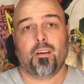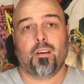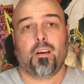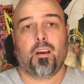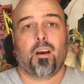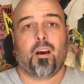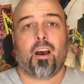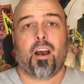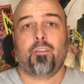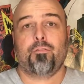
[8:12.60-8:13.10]

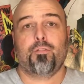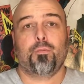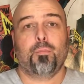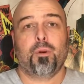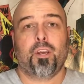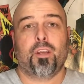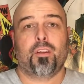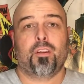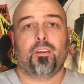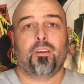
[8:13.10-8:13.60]
have to
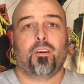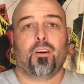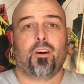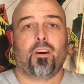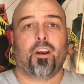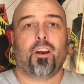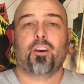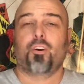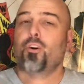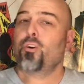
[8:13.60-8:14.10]
admit,
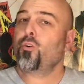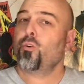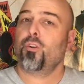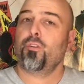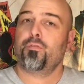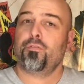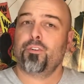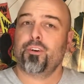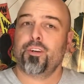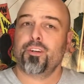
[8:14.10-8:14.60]
I got all
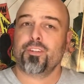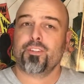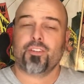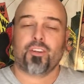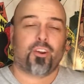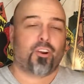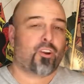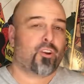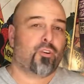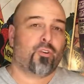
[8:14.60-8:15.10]
the feels
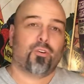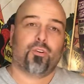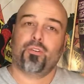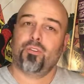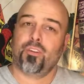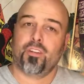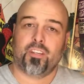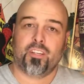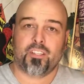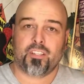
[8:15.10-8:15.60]
and I got all
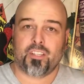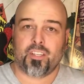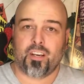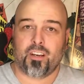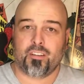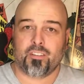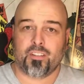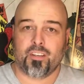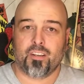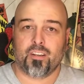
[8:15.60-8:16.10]
the
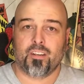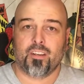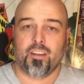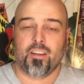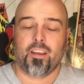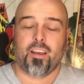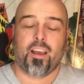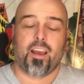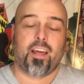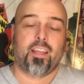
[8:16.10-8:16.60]
nostalgia,
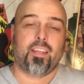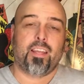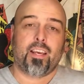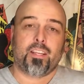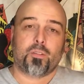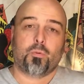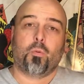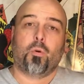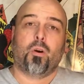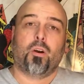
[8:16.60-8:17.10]
and
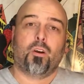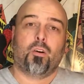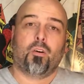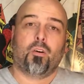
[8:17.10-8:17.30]
that's why I